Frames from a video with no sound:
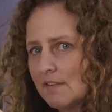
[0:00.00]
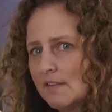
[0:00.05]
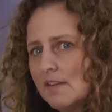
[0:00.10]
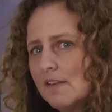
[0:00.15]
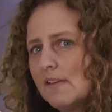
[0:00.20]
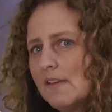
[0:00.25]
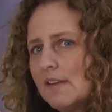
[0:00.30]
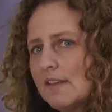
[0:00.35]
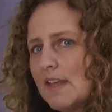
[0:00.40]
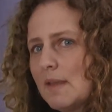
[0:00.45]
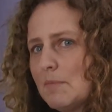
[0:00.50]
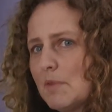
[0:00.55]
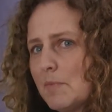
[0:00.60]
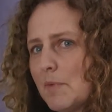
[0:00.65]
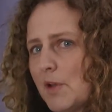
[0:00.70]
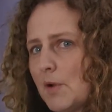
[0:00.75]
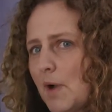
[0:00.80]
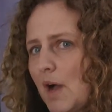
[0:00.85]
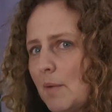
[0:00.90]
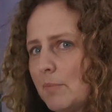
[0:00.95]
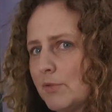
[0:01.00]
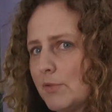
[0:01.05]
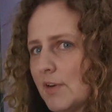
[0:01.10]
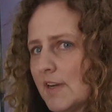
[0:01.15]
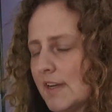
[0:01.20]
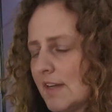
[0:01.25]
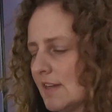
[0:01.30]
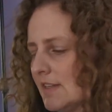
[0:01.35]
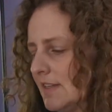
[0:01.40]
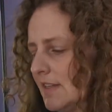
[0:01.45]
keep the bow upright
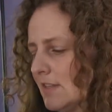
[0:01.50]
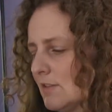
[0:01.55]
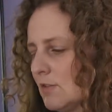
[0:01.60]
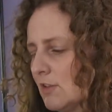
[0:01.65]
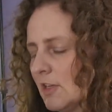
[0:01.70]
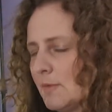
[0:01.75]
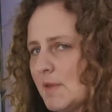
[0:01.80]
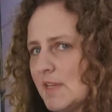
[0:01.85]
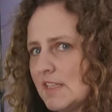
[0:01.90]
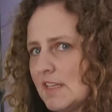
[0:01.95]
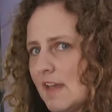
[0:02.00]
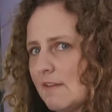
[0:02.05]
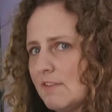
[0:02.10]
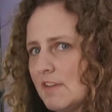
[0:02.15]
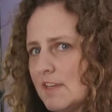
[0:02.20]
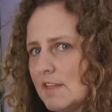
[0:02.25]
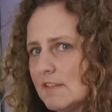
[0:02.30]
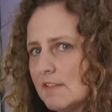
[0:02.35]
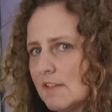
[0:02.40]
because it's not going to be as heavy. So